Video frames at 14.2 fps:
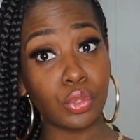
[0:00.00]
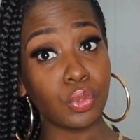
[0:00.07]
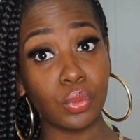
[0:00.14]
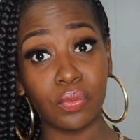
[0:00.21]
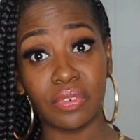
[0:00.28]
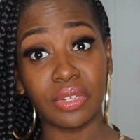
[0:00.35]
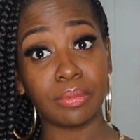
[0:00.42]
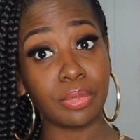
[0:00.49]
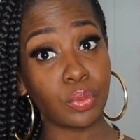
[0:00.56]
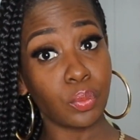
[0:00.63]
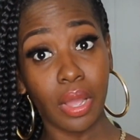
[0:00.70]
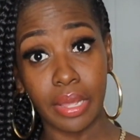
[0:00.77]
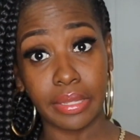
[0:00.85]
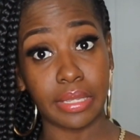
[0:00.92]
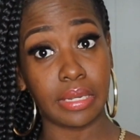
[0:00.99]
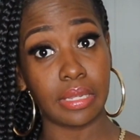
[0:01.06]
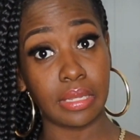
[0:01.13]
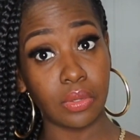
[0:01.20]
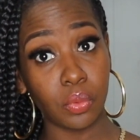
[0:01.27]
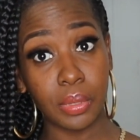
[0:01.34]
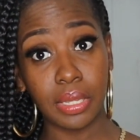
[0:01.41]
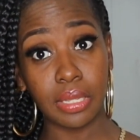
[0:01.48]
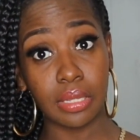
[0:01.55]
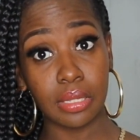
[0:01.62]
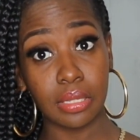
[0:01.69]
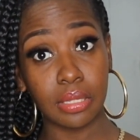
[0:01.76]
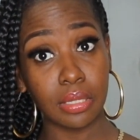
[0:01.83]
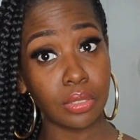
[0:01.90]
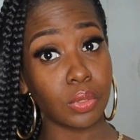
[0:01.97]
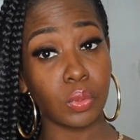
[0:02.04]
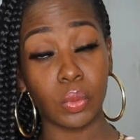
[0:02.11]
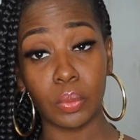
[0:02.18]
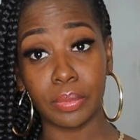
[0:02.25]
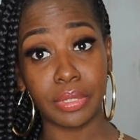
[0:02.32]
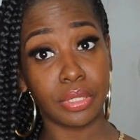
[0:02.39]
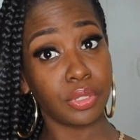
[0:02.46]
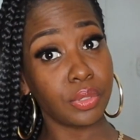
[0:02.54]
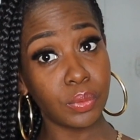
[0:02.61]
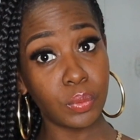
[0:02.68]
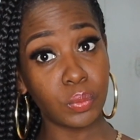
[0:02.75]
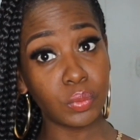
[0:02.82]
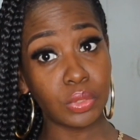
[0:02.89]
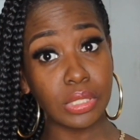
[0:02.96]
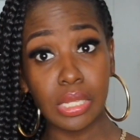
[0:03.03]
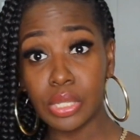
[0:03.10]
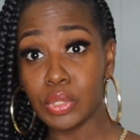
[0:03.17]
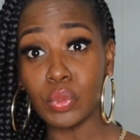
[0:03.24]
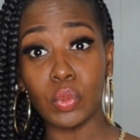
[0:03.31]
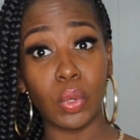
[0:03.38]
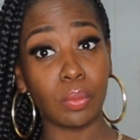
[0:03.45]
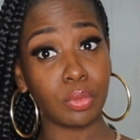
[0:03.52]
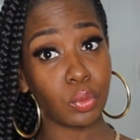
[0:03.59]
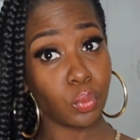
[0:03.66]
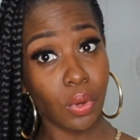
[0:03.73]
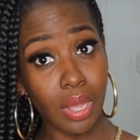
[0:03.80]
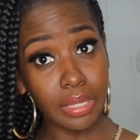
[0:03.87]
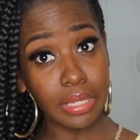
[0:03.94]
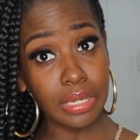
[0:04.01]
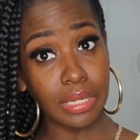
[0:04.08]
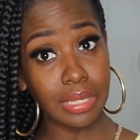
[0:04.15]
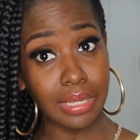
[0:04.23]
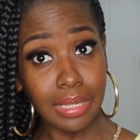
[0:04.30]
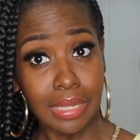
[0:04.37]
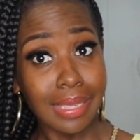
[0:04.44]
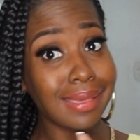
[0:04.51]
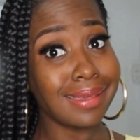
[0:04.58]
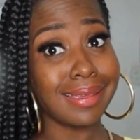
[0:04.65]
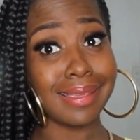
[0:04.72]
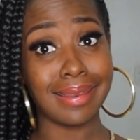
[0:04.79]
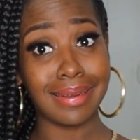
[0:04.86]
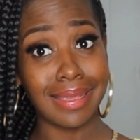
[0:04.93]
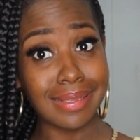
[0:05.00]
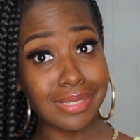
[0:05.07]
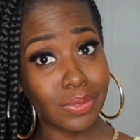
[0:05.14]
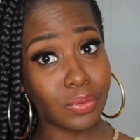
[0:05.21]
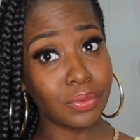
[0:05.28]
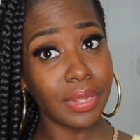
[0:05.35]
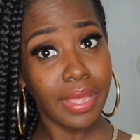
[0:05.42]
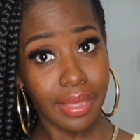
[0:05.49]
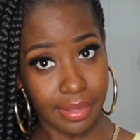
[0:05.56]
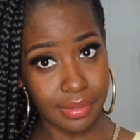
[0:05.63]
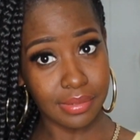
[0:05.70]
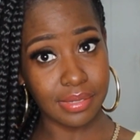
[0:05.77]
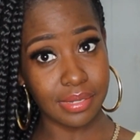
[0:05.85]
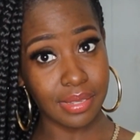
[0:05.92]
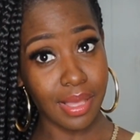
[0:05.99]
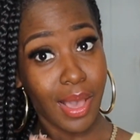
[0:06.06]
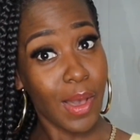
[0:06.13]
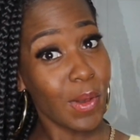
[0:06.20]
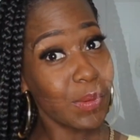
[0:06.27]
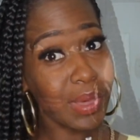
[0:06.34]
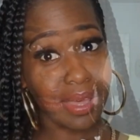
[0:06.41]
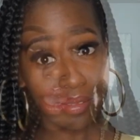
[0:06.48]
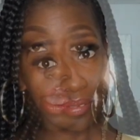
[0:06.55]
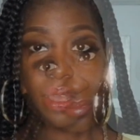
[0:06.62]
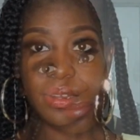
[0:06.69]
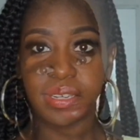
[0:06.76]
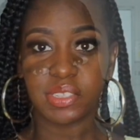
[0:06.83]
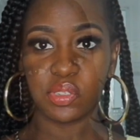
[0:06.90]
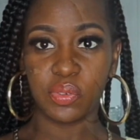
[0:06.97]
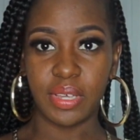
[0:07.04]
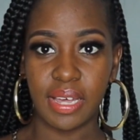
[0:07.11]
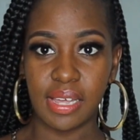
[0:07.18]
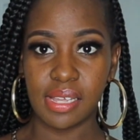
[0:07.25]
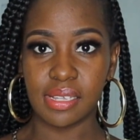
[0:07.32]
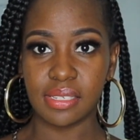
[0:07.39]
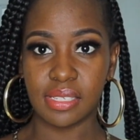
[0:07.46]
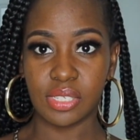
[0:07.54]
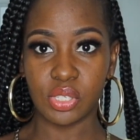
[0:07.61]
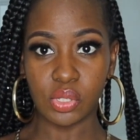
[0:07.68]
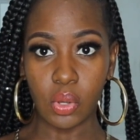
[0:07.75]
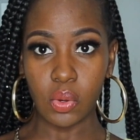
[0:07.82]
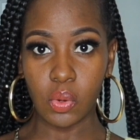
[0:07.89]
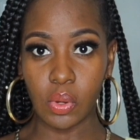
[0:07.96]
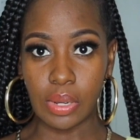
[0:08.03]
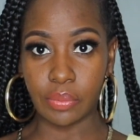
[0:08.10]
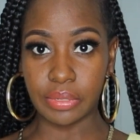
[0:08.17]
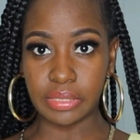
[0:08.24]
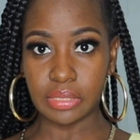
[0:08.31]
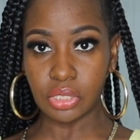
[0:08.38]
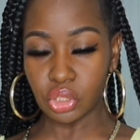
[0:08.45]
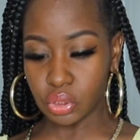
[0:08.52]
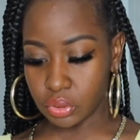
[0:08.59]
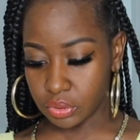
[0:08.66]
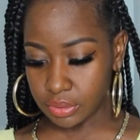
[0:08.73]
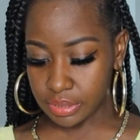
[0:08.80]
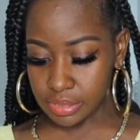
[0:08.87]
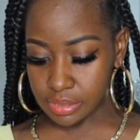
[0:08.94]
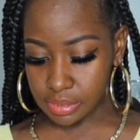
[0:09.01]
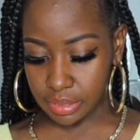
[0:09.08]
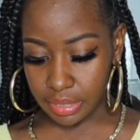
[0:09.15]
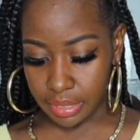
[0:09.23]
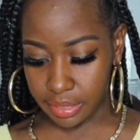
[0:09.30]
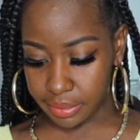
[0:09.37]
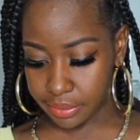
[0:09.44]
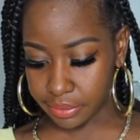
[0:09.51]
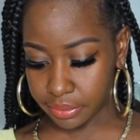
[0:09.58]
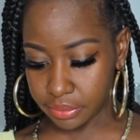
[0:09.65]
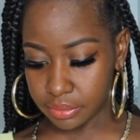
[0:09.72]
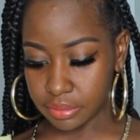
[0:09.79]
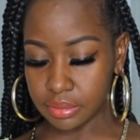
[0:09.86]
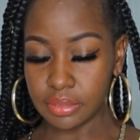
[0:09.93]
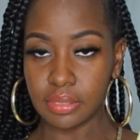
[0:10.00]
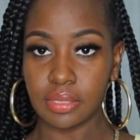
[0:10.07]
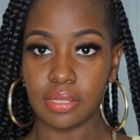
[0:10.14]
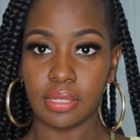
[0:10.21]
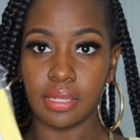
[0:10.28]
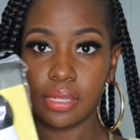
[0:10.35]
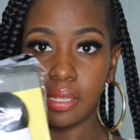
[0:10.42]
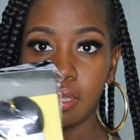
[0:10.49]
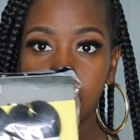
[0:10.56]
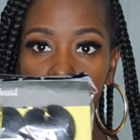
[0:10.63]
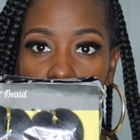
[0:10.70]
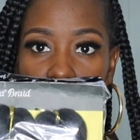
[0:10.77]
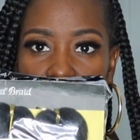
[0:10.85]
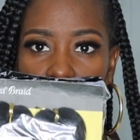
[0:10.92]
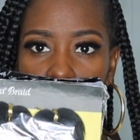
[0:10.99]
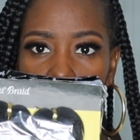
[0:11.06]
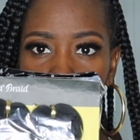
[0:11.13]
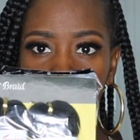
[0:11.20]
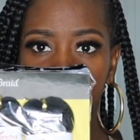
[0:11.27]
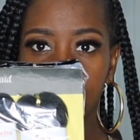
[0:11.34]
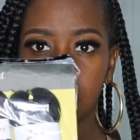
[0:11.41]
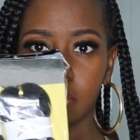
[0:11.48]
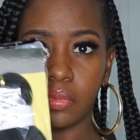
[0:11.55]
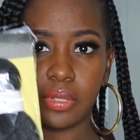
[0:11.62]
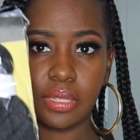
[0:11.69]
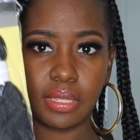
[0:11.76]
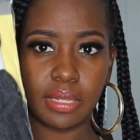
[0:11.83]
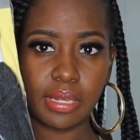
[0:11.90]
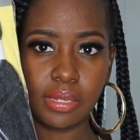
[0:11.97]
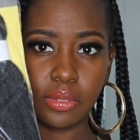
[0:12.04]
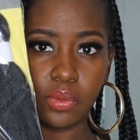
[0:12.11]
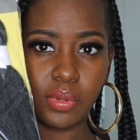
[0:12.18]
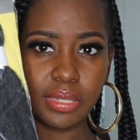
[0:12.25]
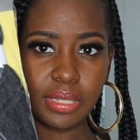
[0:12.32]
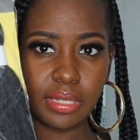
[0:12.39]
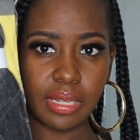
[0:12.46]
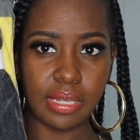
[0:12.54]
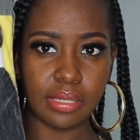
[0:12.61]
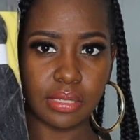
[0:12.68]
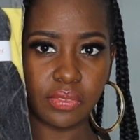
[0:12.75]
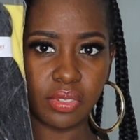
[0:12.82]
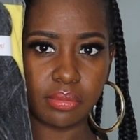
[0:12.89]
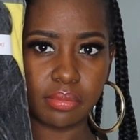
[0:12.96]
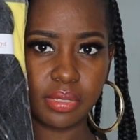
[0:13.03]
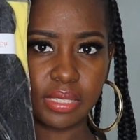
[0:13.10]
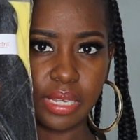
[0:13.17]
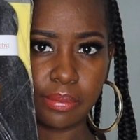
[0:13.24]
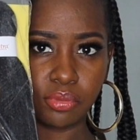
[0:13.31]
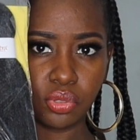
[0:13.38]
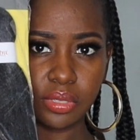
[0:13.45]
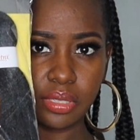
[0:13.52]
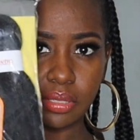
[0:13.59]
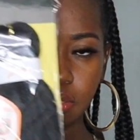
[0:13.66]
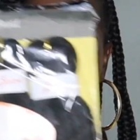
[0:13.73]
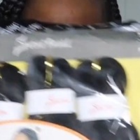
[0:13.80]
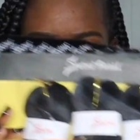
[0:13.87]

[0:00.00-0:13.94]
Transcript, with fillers: You're gonna be rocking it, okay? You're gonna be cute. You're gonna be rocking it, and that's that. Okay. All right, you guys. So I wanted to show you guys the hair. It's from well, the guy, the one I got is from Spetra.